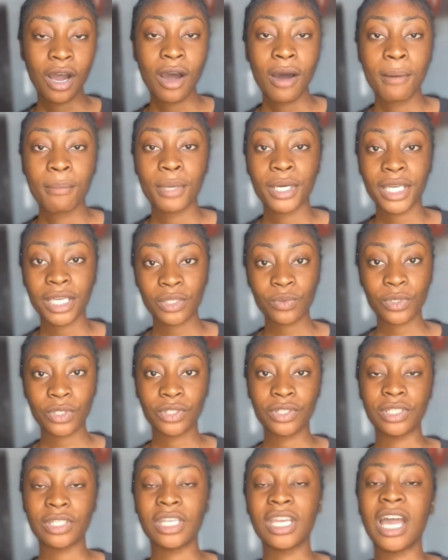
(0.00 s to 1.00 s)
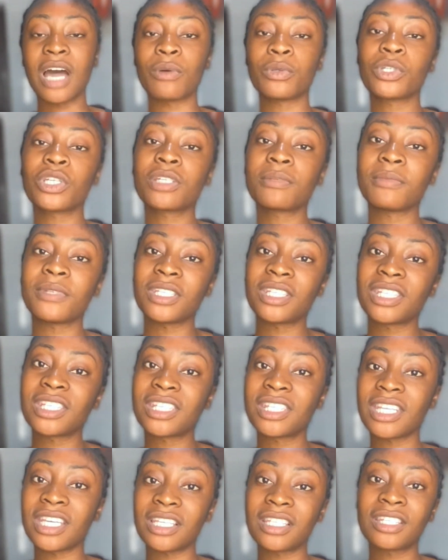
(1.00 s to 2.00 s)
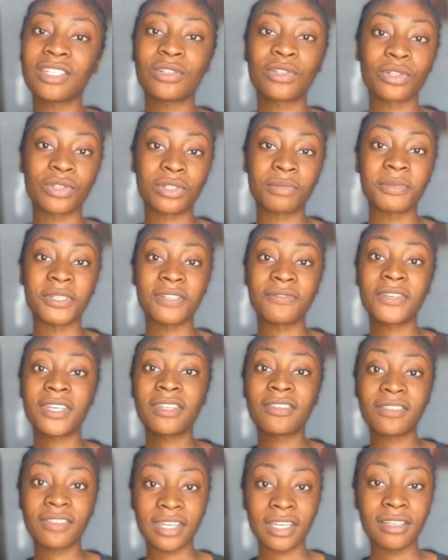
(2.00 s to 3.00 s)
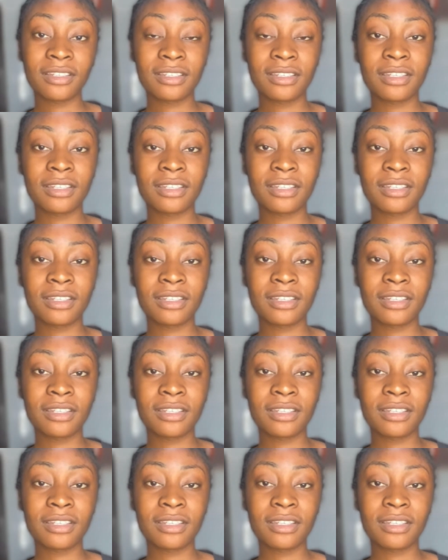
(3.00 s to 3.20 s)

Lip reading: But guess what, today I'll just be stating some specific things